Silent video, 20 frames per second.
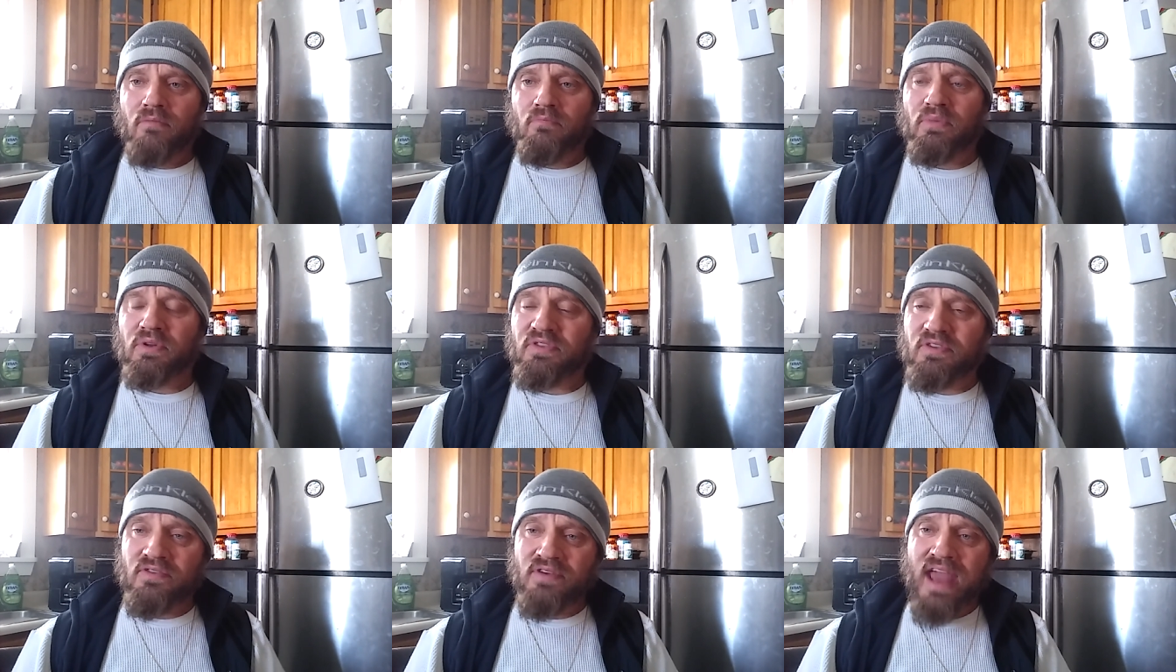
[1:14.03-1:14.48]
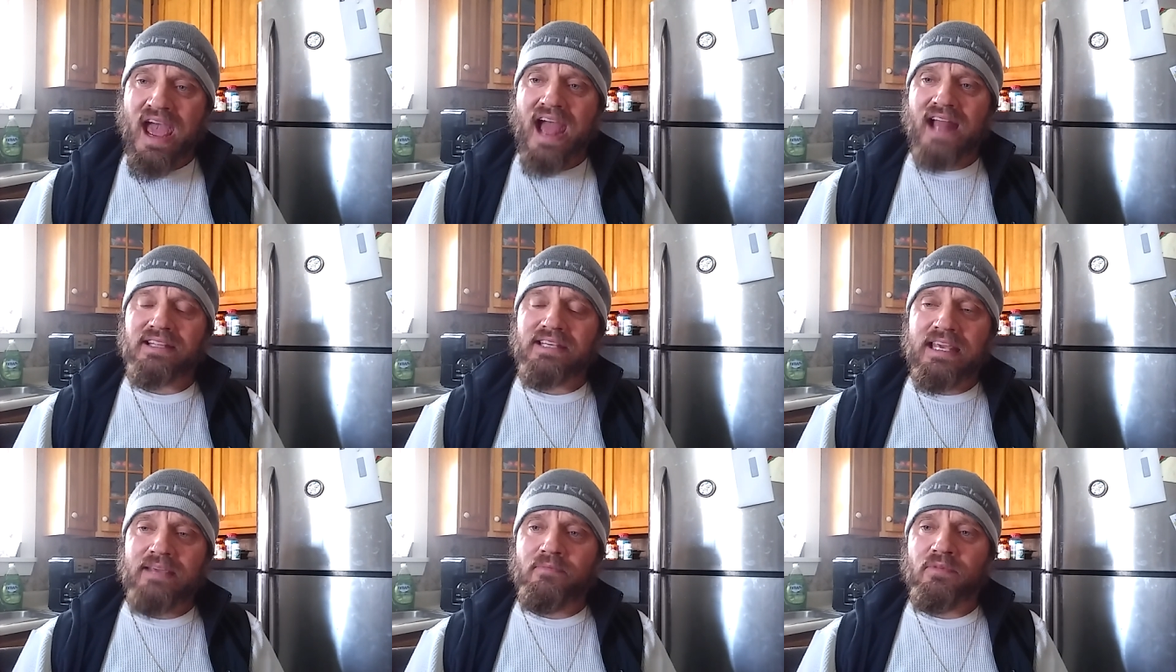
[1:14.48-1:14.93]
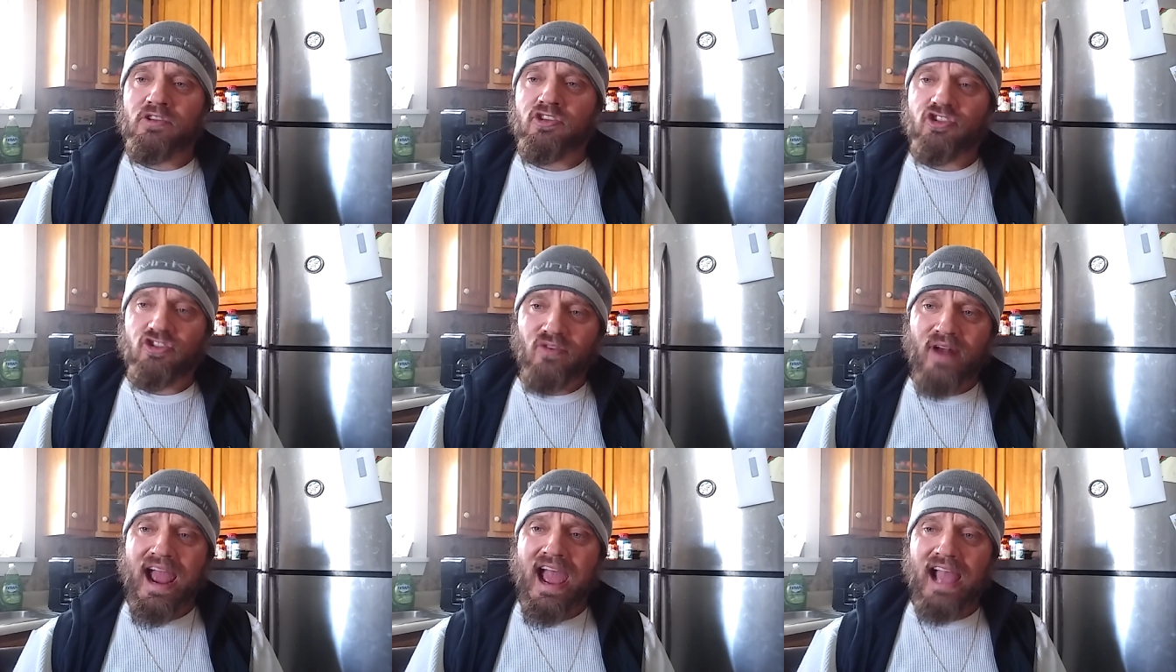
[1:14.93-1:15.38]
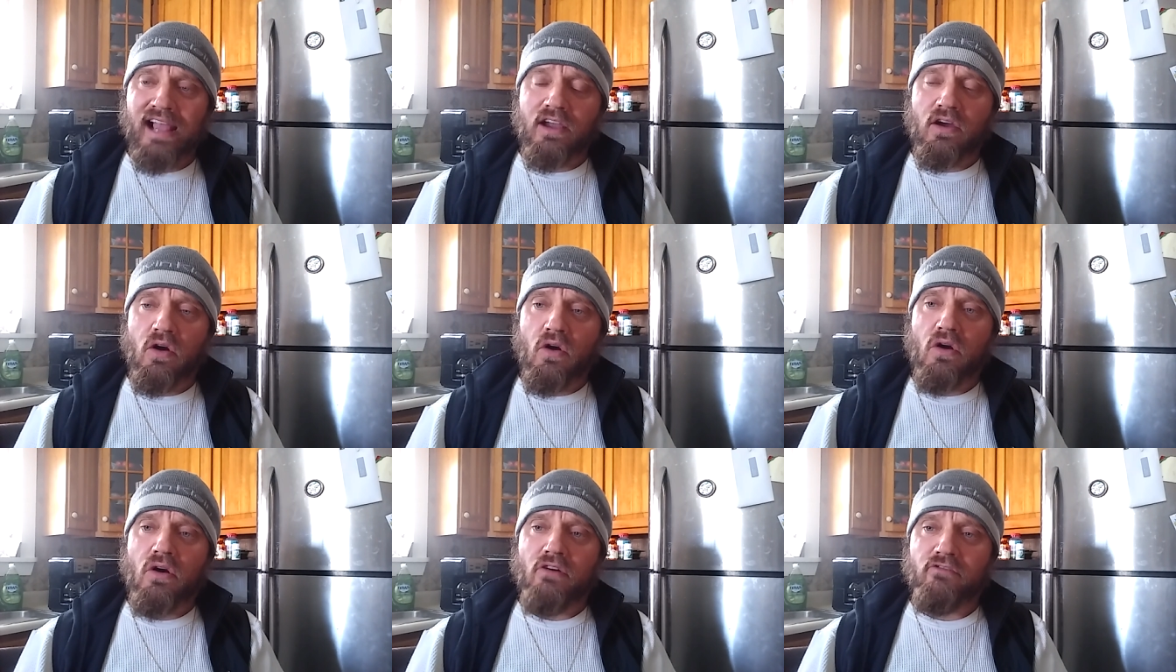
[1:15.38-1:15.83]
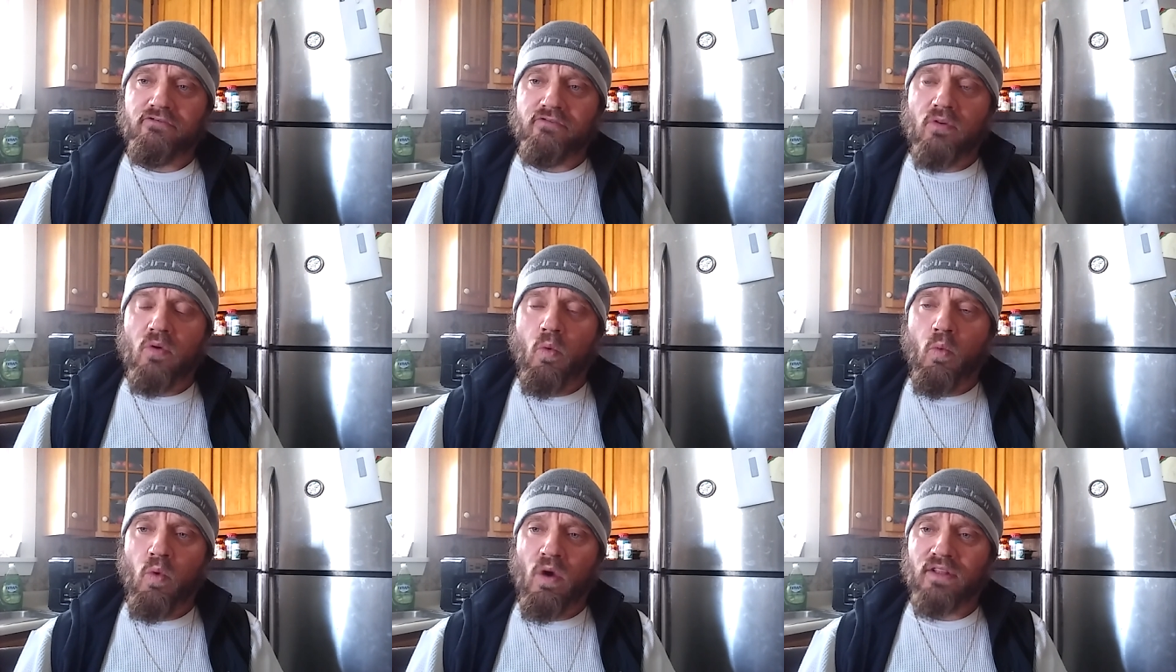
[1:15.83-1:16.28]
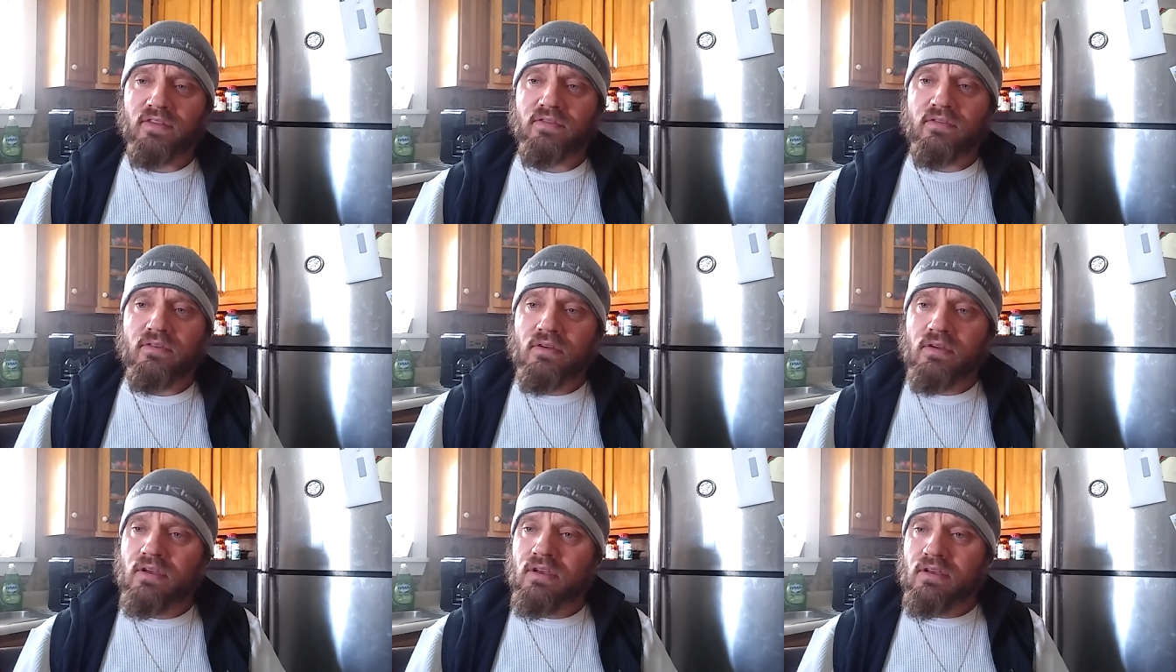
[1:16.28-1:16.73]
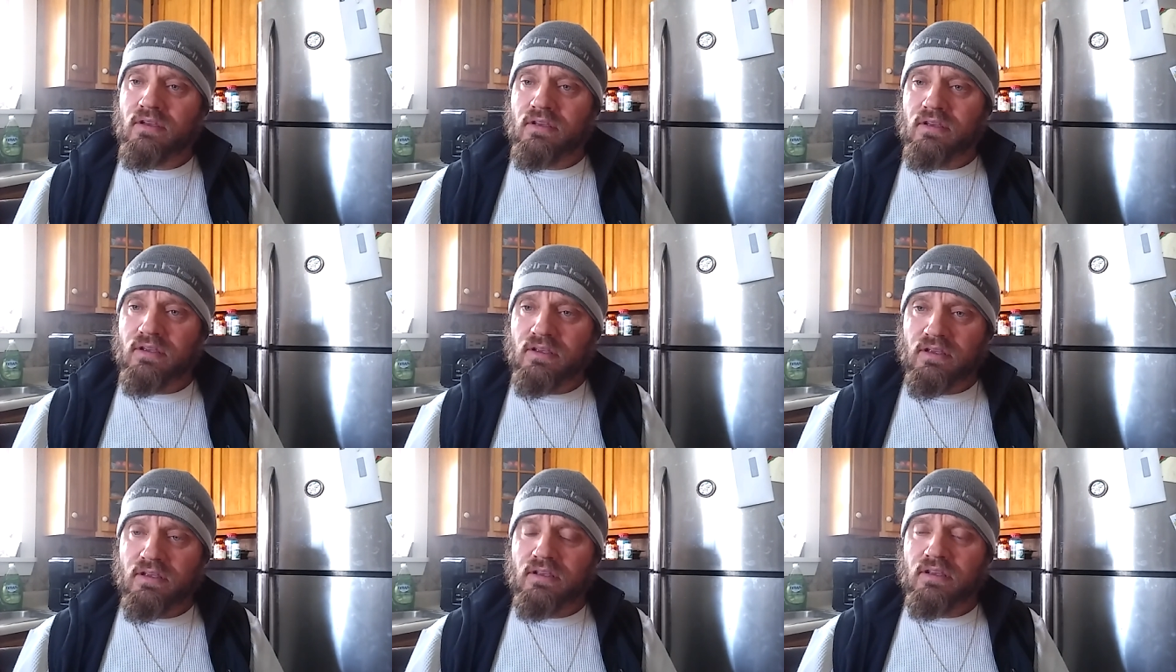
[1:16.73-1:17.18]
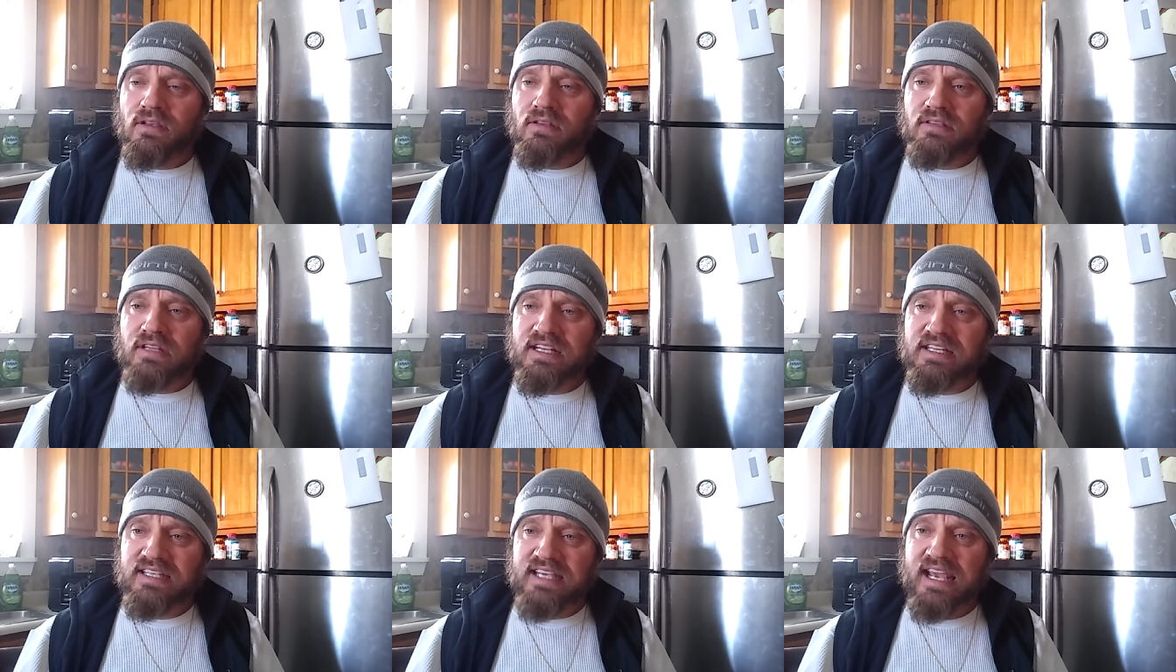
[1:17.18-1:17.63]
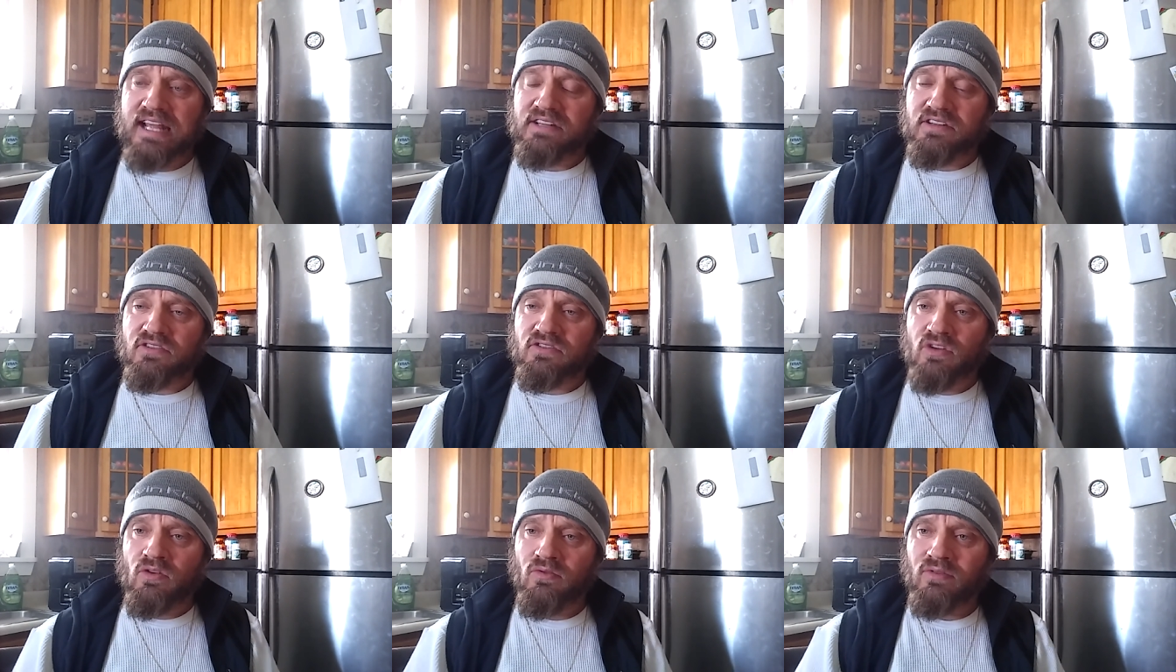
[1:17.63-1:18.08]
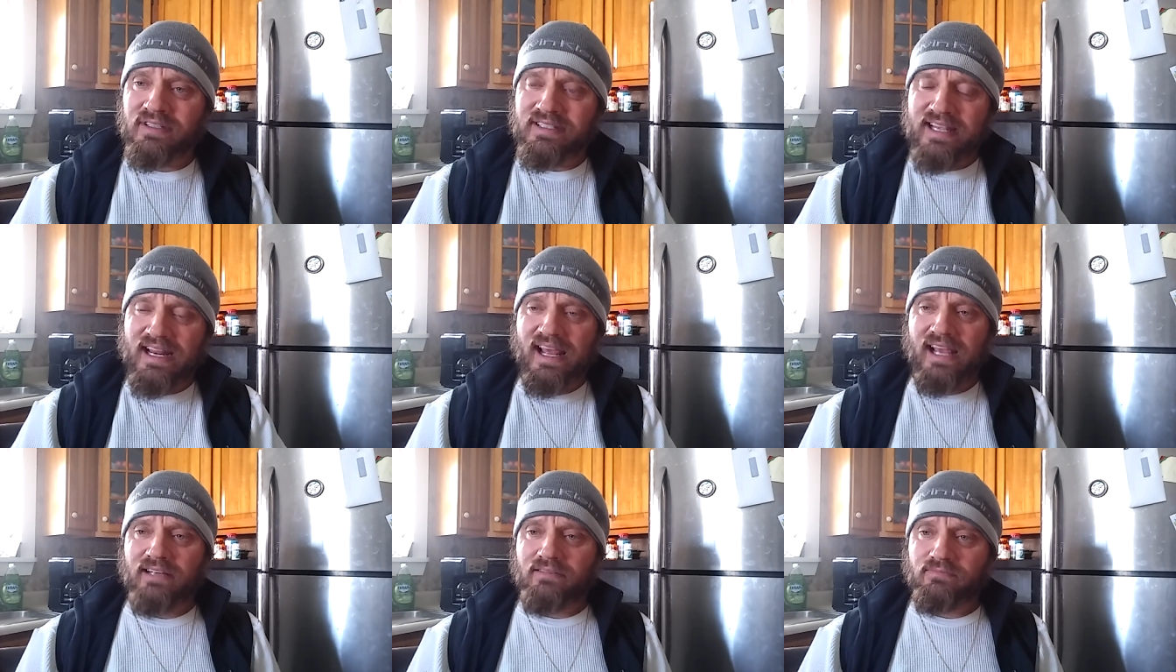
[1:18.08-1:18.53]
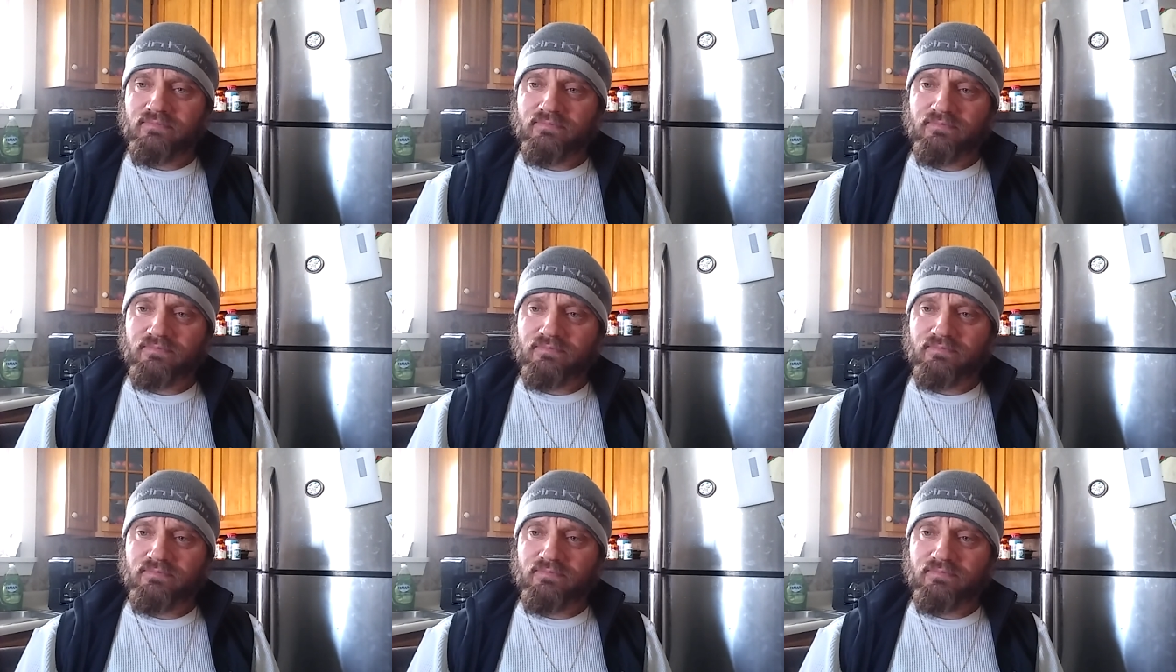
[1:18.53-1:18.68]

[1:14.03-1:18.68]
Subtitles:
but they're not keeping track of what these kids are doing today.